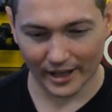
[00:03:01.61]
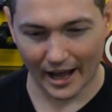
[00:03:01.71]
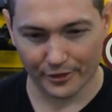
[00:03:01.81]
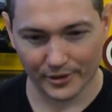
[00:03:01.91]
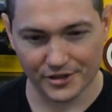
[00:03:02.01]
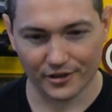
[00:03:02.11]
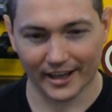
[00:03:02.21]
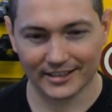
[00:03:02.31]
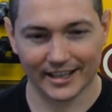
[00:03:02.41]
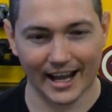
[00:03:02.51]
got three
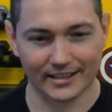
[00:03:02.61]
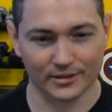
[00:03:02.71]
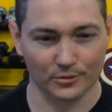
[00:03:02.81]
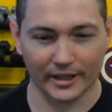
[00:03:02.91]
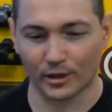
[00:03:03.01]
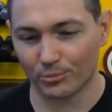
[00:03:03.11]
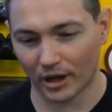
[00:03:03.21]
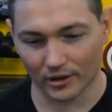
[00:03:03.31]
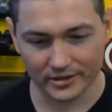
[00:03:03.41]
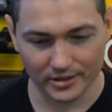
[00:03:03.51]
strings, he has to
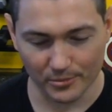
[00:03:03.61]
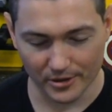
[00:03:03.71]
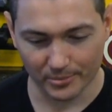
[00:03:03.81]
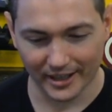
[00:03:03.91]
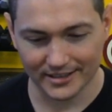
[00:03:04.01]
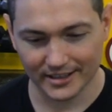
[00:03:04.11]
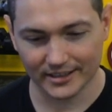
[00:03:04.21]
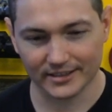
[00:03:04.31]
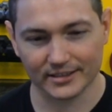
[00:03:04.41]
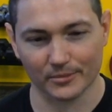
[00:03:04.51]
recompose some of the
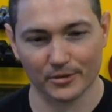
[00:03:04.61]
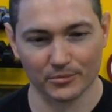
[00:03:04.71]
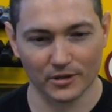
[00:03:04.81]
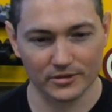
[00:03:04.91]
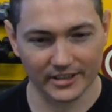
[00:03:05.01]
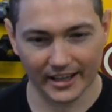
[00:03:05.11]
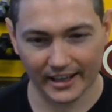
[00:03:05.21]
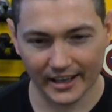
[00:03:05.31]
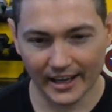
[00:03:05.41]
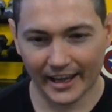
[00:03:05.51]
pieces, some of the
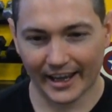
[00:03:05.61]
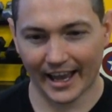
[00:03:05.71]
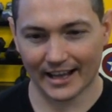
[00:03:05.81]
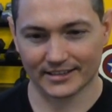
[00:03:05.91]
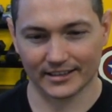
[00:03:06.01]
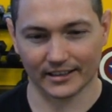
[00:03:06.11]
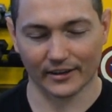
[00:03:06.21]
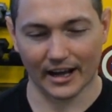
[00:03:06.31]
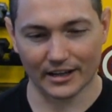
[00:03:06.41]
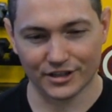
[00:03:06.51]
music. He has to
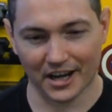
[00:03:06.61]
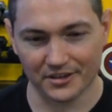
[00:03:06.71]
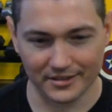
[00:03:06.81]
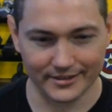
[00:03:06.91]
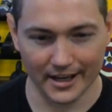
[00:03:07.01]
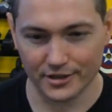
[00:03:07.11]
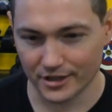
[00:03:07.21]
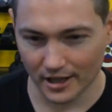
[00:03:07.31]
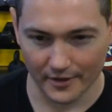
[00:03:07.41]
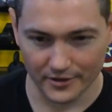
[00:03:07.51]
uh, change the
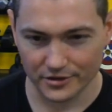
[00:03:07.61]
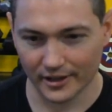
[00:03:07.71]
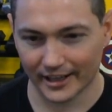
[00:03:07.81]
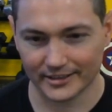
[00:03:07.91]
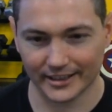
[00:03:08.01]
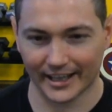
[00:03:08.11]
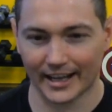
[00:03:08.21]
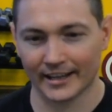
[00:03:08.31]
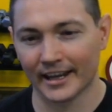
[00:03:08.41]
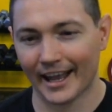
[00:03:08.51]
tension on the strings to
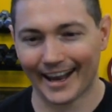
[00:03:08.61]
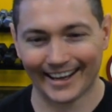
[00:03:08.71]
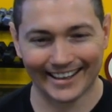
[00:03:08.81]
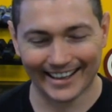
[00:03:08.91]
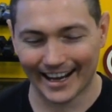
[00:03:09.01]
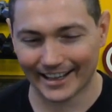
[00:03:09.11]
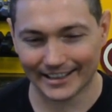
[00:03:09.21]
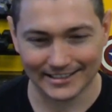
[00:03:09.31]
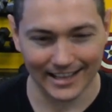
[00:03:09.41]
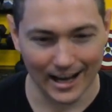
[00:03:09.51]
get any kind of
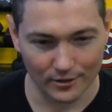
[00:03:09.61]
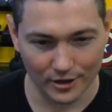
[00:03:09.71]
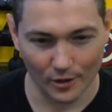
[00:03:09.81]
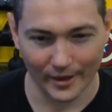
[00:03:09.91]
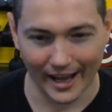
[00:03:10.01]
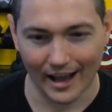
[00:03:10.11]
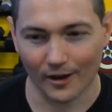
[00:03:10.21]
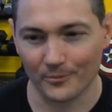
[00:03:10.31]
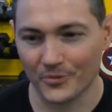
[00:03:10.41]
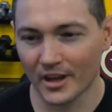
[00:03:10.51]
sound going
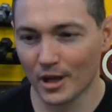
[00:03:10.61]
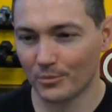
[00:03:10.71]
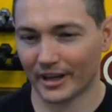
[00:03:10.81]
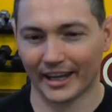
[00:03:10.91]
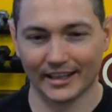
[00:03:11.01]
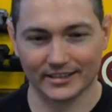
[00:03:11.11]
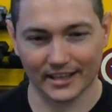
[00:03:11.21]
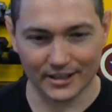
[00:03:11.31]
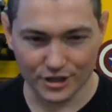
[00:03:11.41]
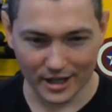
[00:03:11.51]
out but he's
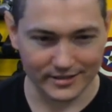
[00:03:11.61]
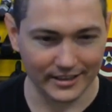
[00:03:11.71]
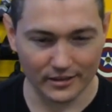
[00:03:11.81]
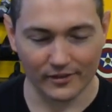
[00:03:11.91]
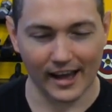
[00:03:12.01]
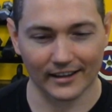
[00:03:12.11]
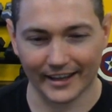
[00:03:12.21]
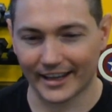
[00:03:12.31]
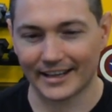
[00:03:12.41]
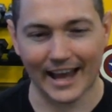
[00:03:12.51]
adjusting the
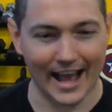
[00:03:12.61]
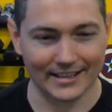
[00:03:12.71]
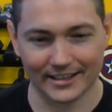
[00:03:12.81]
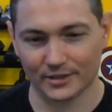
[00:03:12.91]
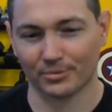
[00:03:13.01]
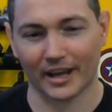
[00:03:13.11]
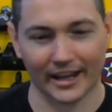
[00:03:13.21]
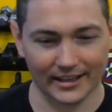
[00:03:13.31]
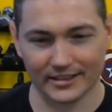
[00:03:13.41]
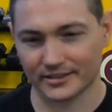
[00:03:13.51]
violin as he's
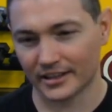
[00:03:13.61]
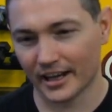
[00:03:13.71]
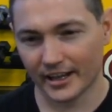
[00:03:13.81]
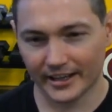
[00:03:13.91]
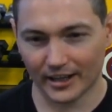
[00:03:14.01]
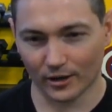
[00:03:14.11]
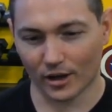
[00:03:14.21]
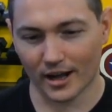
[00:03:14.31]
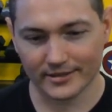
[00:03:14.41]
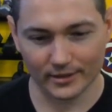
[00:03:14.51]
playing this, you know,
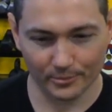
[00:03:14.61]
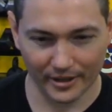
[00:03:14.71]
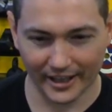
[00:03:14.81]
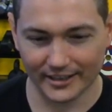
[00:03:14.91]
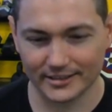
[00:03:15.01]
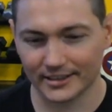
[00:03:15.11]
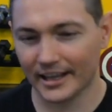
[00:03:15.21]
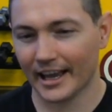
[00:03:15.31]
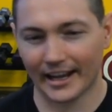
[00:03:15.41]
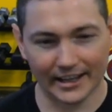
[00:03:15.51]
concert piece,
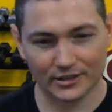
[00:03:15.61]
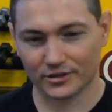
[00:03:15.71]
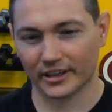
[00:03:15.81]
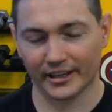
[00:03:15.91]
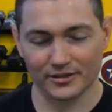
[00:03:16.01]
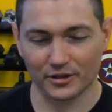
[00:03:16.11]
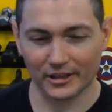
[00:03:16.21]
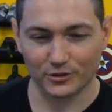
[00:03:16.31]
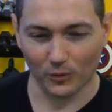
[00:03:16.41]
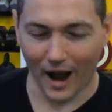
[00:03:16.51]
and he's he's
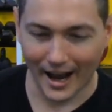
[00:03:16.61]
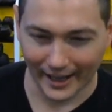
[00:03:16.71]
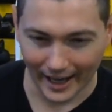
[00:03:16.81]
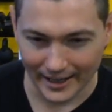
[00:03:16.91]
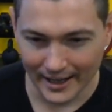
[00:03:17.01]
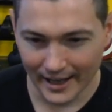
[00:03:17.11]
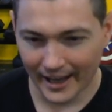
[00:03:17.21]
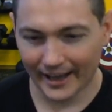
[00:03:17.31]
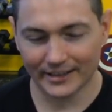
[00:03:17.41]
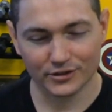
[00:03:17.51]
he's rocking.
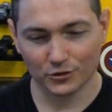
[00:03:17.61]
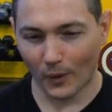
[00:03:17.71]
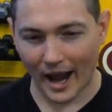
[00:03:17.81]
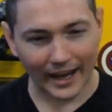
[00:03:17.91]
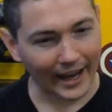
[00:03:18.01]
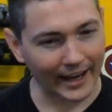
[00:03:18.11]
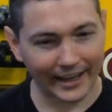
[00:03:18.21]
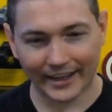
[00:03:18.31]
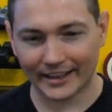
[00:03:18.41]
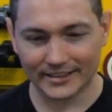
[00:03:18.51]
He's sweating.
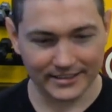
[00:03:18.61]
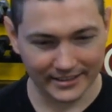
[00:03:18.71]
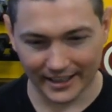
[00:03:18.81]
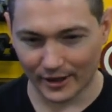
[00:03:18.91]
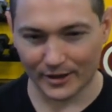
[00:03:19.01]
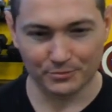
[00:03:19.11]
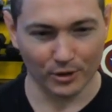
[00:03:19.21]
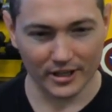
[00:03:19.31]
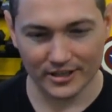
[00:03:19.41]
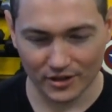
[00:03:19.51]
He's you know he's
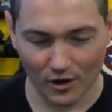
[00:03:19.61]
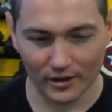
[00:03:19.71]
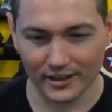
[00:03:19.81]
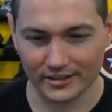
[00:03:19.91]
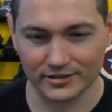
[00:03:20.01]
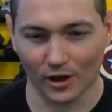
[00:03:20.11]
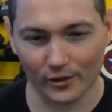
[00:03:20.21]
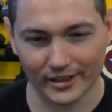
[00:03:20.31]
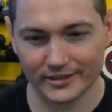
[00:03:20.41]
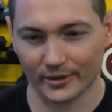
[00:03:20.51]
putting his heart and his soul
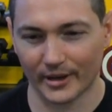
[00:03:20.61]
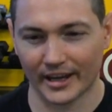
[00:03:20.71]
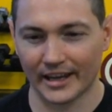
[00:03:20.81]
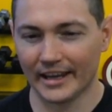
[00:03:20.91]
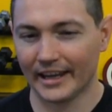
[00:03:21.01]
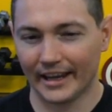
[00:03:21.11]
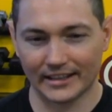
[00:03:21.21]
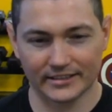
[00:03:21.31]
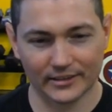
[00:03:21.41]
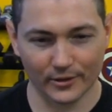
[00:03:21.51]
into it.
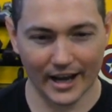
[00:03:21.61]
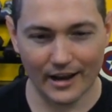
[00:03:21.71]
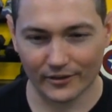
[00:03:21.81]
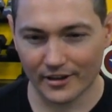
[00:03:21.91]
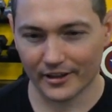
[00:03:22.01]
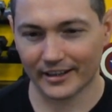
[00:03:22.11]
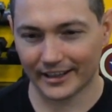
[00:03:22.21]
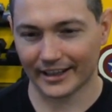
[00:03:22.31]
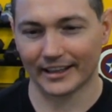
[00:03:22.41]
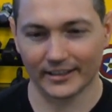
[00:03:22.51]
He's doing everything that
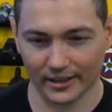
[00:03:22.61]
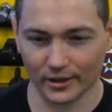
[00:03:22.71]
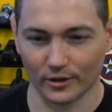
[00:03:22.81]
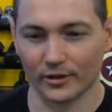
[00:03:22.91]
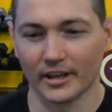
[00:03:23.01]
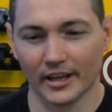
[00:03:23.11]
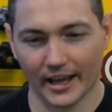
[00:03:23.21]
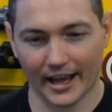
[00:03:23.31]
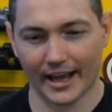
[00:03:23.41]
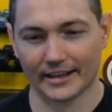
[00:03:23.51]
he can do,
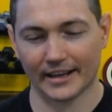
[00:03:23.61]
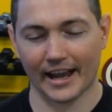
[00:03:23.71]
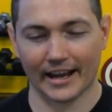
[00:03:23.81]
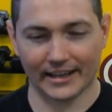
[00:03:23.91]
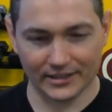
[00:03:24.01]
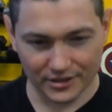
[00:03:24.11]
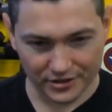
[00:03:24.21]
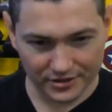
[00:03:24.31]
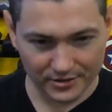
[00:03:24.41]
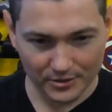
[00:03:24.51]
and and he's
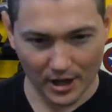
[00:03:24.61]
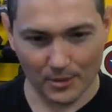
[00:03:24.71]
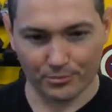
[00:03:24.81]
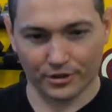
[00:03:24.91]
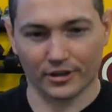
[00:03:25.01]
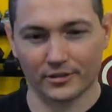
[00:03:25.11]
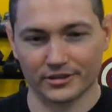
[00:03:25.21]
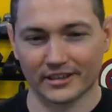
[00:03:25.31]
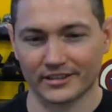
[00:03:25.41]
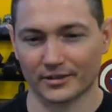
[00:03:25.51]
just um,
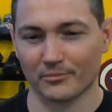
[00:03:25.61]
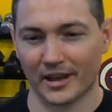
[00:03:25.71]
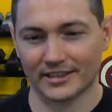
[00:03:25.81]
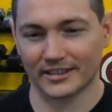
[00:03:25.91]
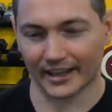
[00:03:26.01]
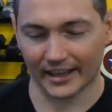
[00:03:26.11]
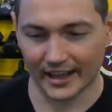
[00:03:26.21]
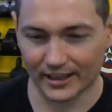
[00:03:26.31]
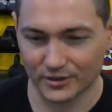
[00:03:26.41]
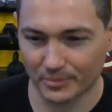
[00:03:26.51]
producing this amazing
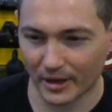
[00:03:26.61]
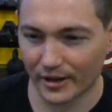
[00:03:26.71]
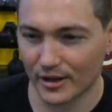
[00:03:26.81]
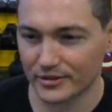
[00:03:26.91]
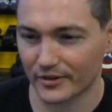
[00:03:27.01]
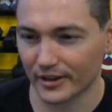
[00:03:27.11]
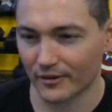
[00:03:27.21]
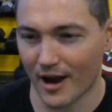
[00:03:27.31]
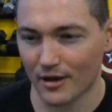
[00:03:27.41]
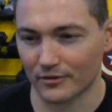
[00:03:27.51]
experience for the
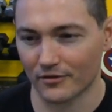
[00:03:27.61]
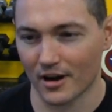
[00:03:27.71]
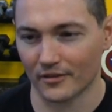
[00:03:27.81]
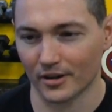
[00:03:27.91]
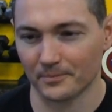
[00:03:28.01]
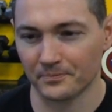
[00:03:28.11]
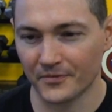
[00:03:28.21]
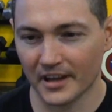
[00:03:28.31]
crowd in front of him.